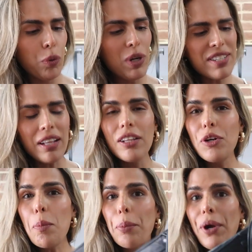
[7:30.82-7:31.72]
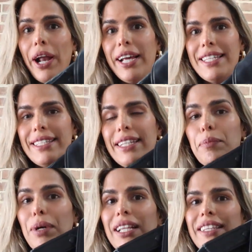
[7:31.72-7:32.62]
was a little pricey,
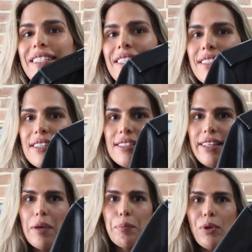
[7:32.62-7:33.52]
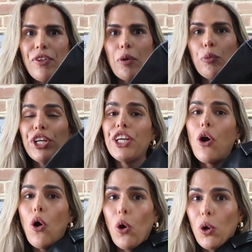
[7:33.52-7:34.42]
but this is a staple that we
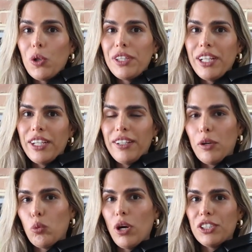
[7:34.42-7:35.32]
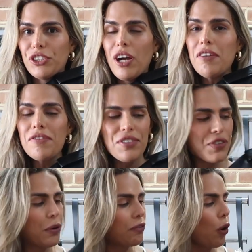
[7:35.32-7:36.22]
all need in our wardrobe,
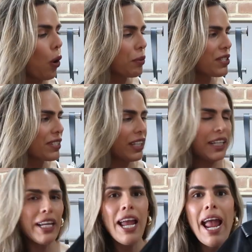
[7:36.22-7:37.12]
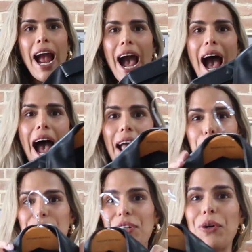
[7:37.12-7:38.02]
so obviously I
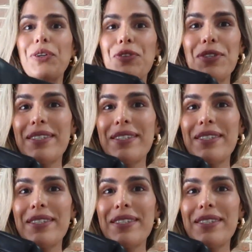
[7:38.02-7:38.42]
was going to